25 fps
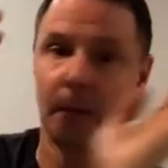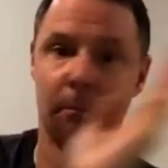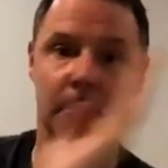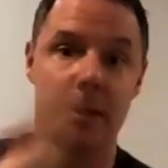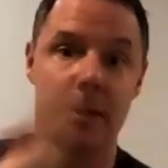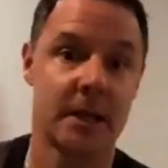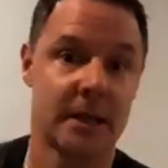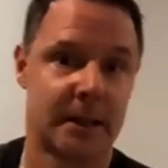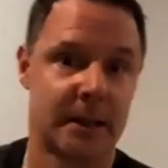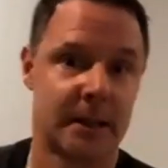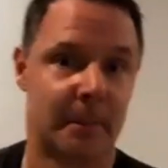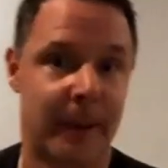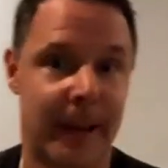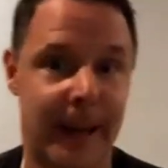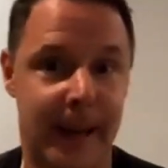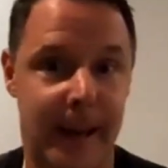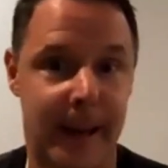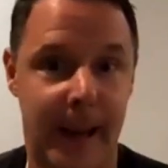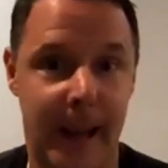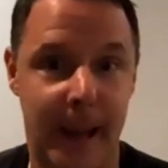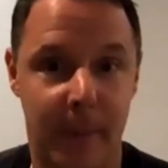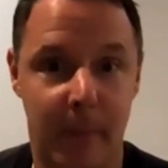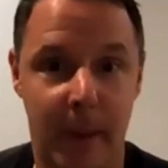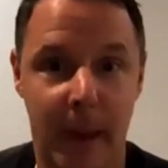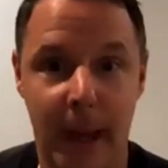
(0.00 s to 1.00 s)
plus a
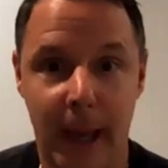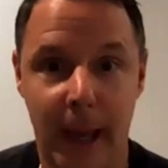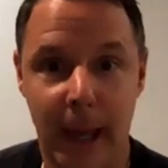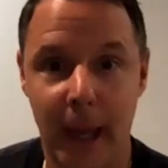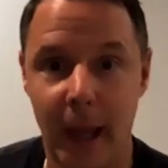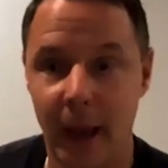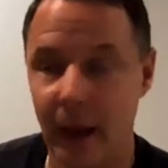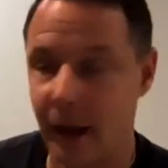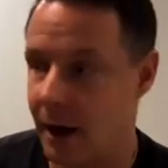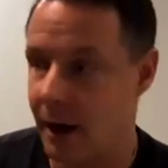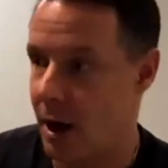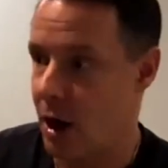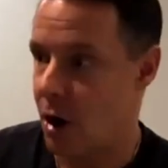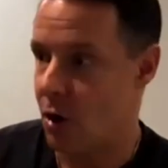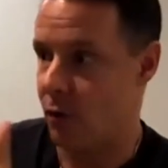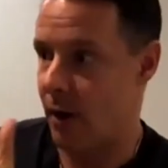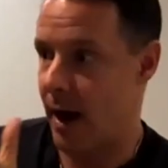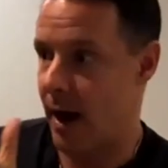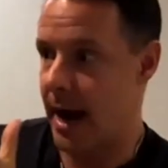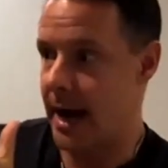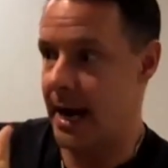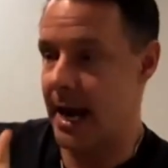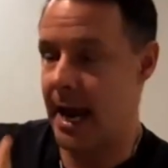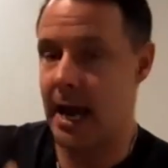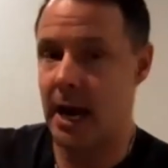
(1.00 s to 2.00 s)
pandemic,
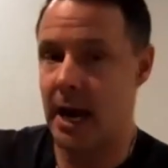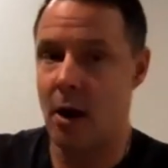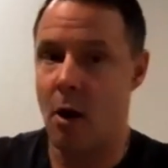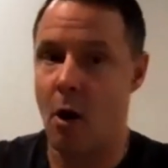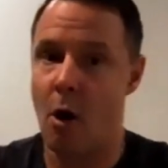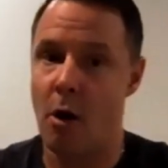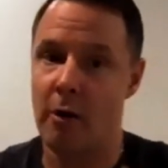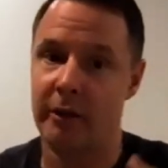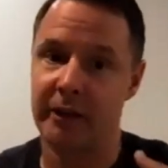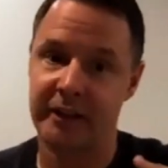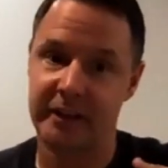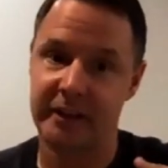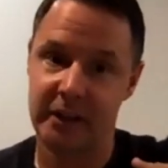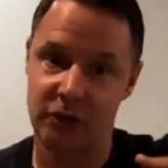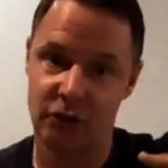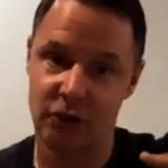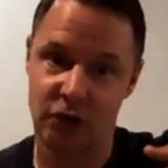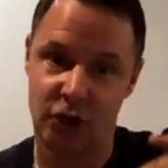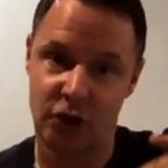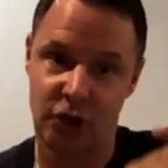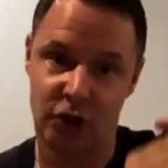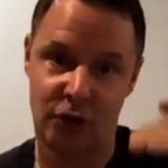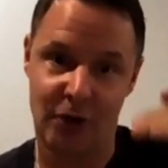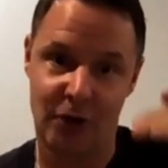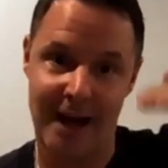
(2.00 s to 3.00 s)
right? And all of a sudden,
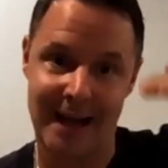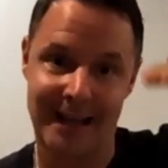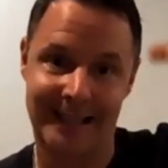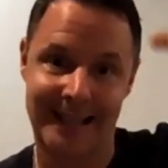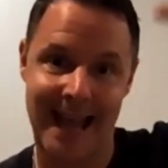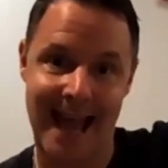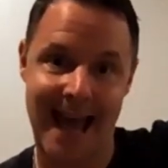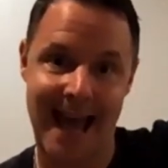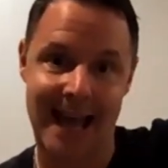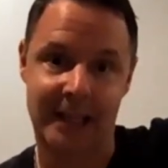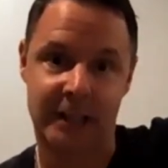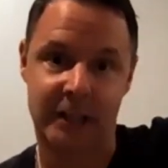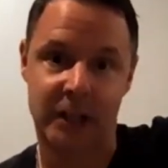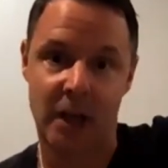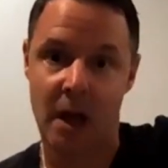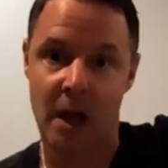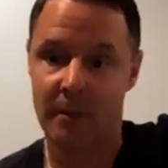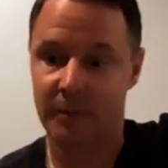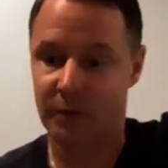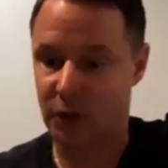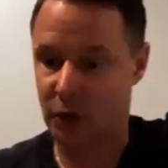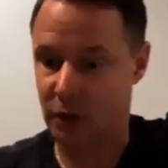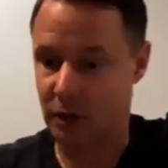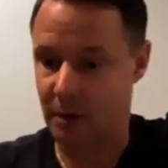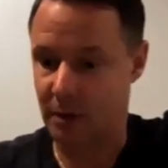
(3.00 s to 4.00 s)
stress adds
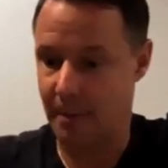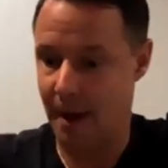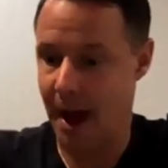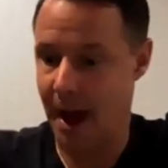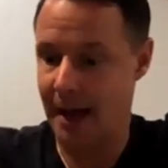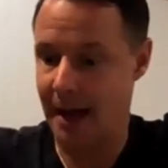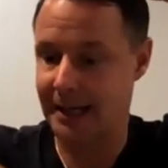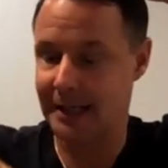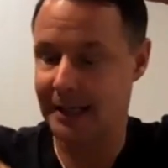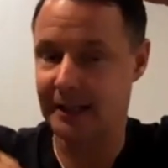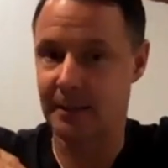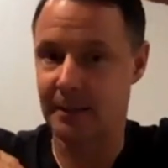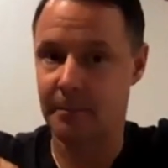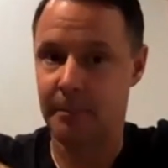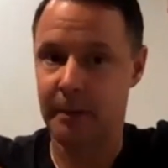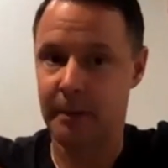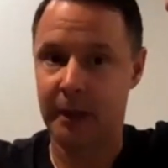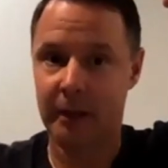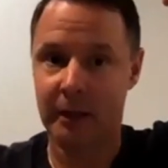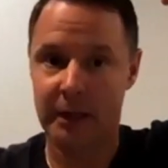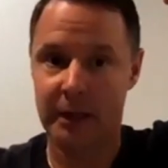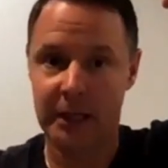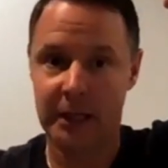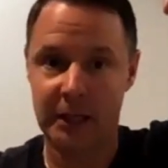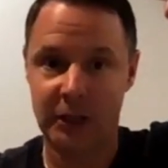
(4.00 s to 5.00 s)
up. So the body's
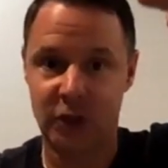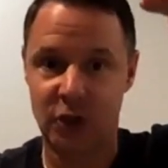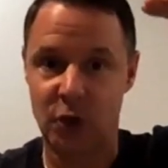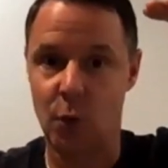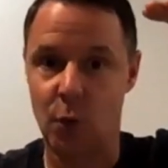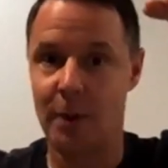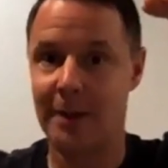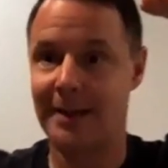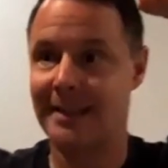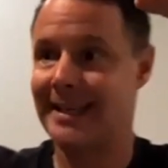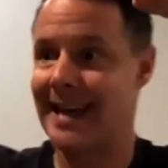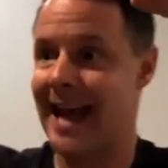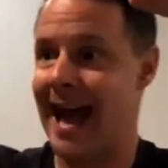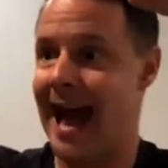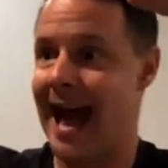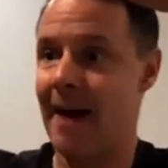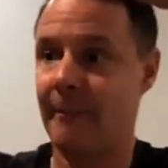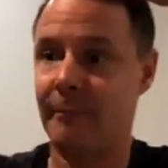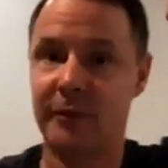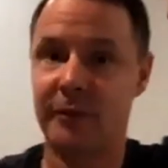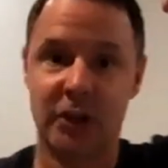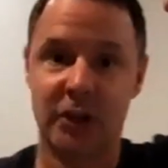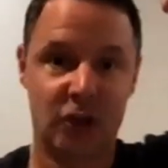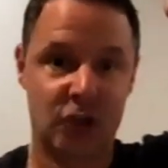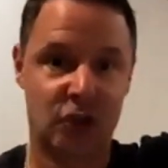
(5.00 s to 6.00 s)
ability to
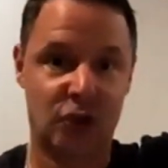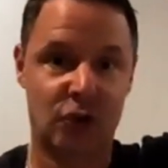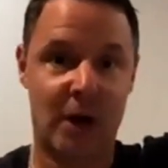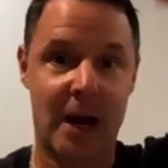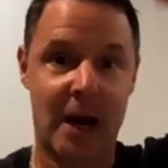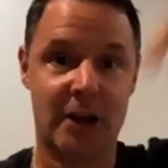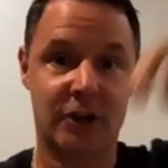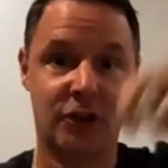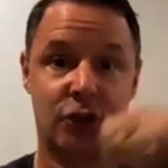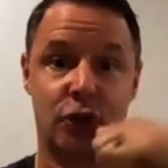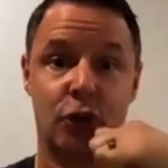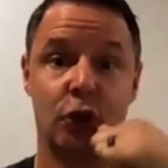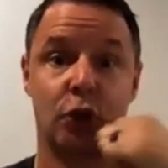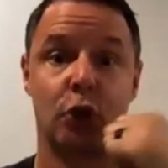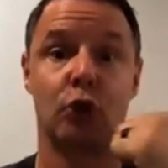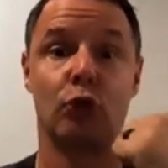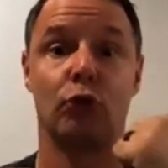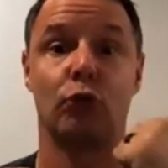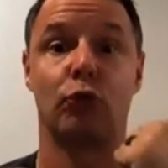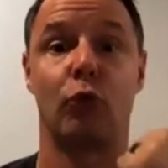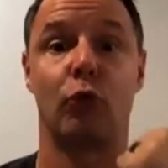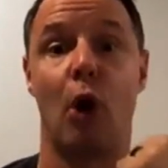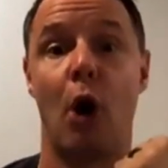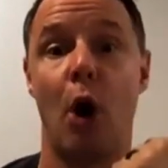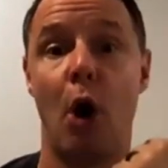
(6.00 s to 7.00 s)
adapt to stress, to
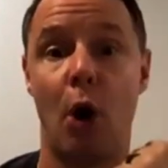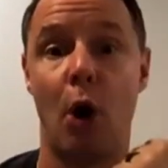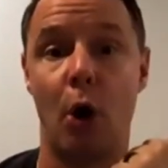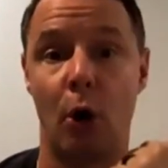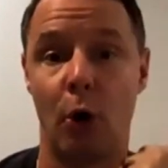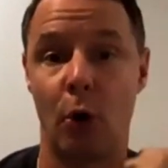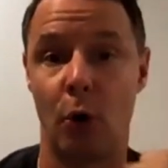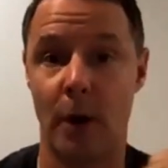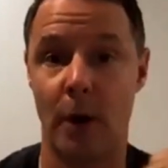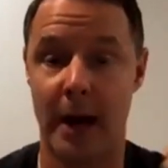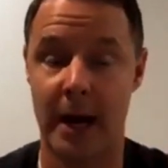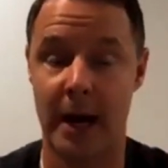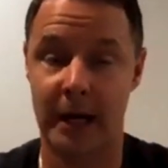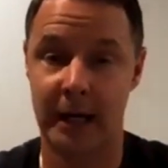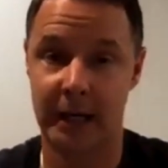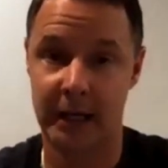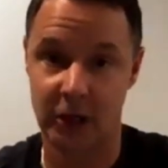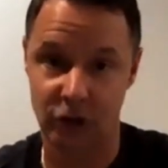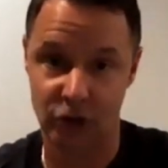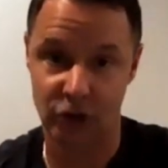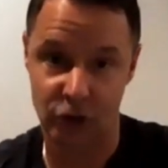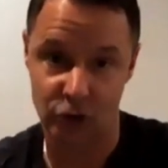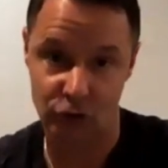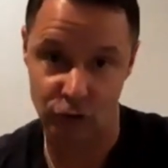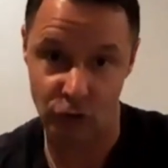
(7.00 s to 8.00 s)
grow and
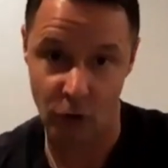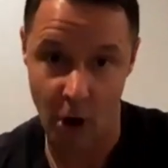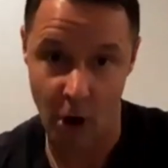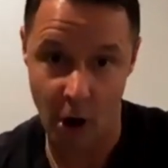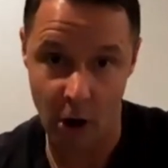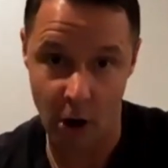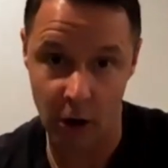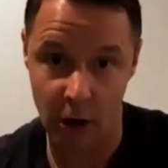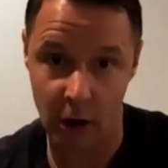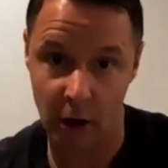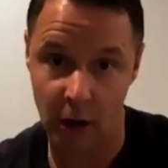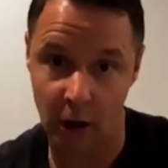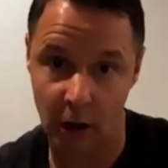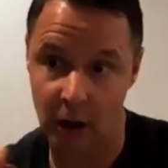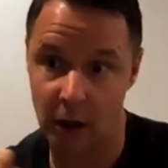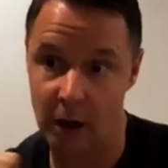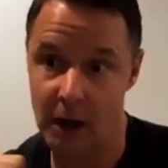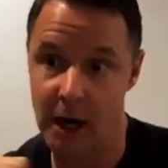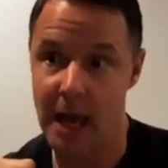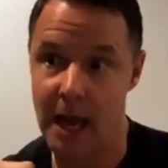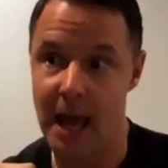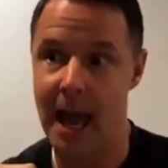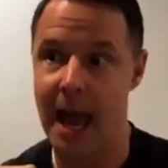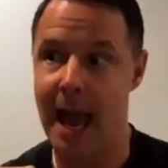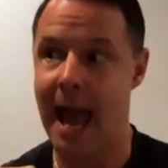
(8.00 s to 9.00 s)
get stronger
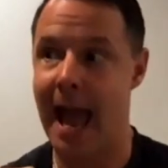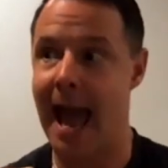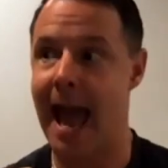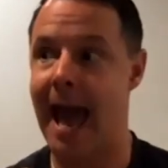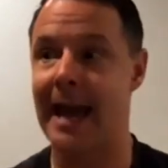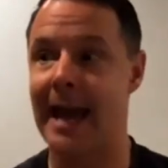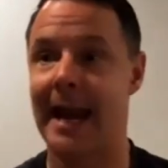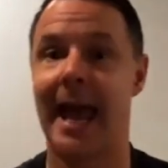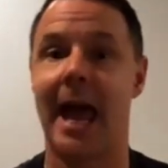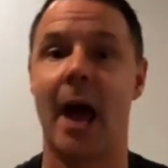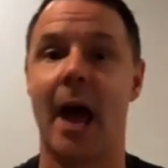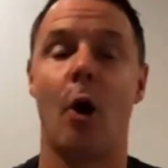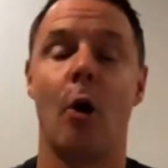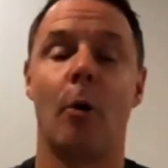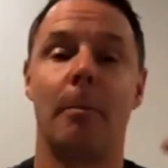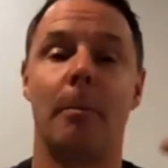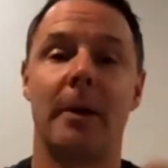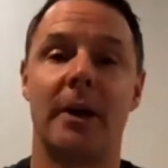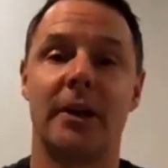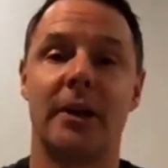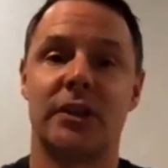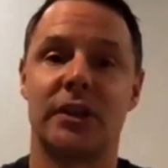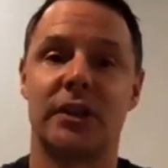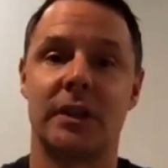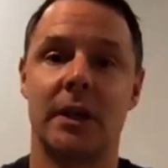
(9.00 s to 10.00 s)
and help
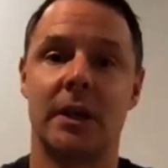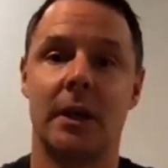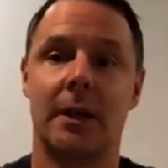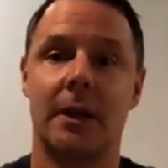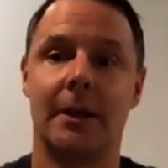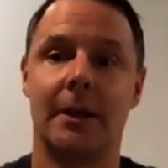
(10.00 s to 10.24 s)
us